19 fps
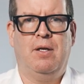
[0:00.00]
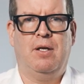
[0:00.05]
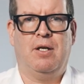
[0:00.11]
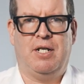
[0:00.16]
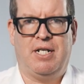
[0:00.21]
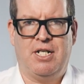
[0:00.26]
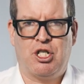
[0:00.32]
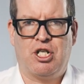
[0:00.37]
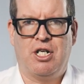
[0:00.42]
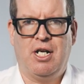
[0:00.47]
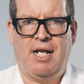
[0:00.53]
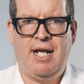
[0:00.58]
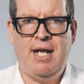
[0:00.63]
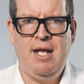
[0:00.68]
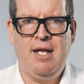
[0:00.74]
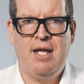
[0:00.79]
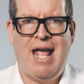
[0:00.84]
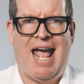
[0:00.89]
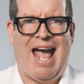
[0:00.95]

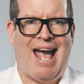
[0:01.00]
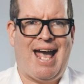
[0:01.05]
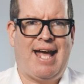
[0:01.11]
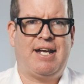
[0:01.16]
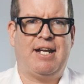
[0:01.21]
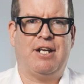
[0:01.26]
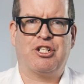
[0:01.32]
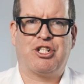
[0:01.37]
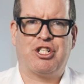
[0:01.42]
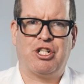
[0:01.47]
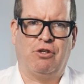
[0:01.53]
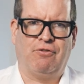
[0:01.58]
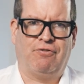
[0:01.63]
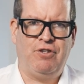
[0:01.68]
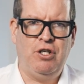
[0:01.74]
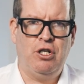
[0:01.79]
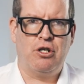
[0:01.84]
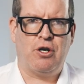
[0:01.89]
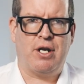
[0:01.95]
Additionally, adding
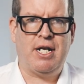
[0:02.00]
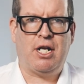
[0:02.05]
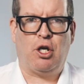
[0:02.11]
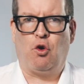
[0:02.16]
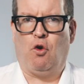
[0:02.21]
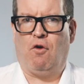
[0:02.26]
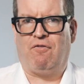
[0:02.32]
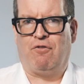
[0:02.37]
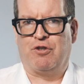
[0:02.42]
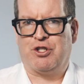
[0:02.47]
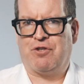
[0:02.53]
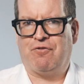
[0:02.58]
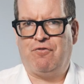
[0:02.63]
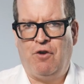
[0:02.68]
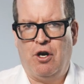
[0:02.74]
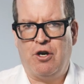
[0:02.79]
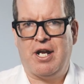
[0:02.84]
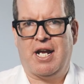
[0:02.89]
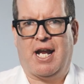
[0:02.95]
sulfuric or
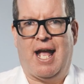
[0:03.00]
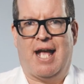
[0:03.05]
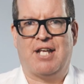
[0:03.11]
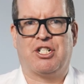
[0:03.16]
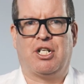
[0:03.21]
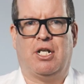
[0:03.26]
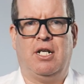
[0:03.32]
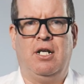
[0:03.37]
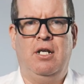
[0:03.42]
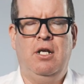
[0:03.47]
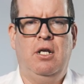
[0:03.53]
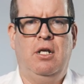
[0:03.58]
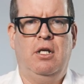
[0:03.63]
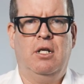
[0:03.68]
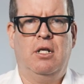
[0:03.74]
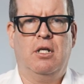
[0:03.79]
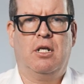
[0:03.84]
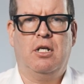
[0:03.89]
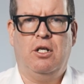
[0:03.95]
phosphoric acid
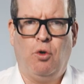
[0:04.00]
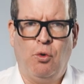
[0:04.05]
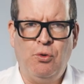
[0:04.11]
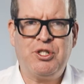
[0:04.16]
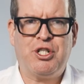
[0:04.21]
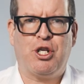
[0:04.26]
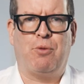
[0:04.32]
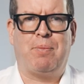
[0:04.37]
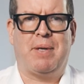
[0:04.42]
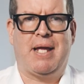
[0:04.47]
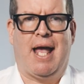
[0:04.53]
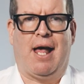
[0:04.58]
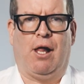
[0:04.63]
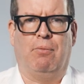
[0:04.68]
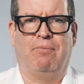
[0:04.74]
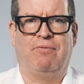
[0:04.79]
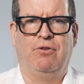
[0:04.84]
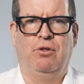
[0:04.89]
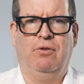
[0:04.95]
can also be
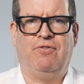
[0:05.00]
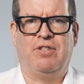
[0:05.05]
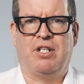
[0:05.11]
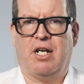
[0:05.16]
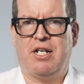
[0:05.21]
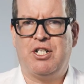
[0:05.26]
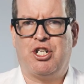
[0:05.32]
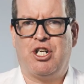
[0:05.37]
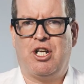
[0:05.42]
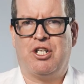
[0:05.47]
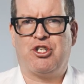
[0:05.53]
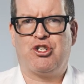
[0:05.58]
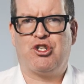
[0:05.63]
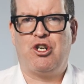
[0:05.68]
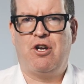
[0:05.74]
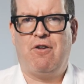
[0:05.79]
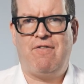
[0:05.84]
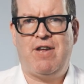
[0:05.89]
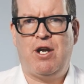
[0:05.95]
helpful for
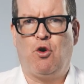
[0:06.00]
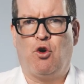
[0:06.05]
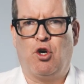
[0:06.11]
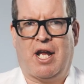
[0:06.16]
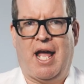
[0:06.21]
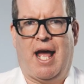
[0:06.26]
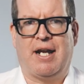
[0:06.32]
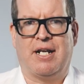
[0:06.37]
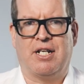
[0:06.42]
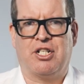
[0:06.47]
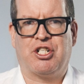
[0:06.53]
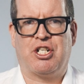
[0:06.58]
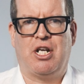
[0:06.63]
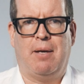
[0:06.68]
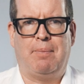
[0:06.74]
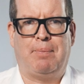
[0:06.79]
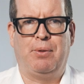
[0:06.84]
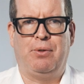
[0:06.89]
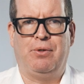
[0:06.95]
digestion of inorganic
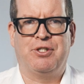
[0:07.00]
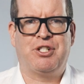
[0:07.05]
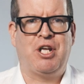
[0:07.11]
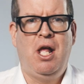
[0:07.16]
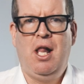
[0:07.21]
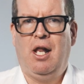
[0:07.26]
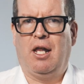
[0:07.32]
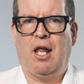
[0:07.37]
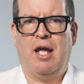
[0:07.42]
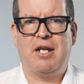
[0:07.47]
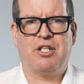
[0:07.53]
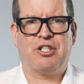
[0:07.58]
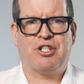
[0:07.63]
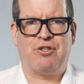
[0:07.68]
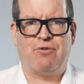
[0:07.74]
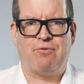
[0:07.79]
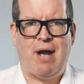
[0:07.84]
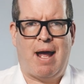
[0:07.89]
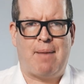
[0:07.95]
samples like
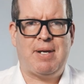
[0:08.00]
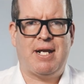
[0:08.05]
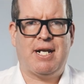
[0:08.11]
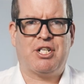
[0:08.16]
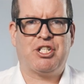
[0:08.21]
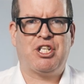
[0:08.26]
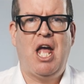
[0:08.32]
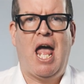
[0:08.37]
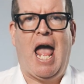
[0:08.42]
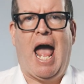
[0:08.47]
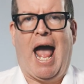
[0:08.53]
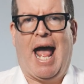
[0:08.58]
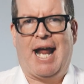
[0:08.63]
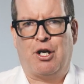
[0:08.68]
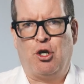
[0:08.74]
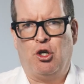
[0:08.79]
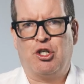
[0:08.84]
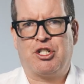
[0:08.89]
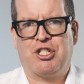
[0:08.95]
ceramics
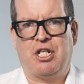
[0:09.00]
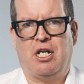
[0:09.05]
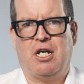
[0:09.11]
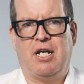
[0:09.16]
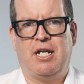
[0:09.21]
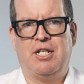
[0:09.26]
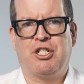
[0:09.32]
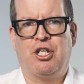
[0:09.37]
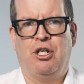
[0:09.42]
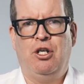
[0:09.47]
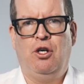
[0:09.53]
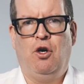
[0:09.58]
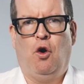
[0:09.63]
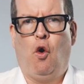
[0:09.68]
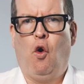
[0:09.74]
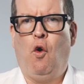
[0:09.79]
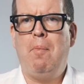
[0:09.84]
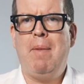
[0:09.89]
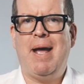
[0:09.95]
and oxides
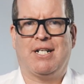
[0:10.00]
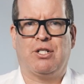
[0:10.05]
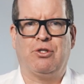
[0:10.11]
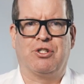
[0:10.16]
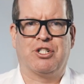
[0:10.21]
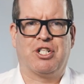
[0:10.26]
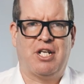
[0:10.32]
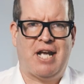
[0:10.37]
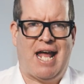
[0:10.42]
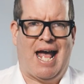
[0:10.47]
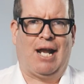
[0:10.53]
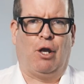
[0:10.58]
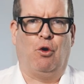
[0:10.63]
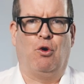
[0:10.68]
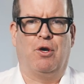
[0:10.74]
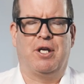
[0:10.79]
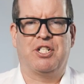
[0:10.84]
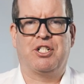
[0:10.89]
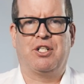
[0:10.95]
or metals and
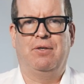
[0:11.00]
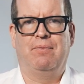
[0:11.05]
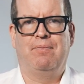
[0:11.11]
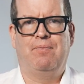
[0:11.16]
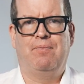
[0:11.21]
alloys.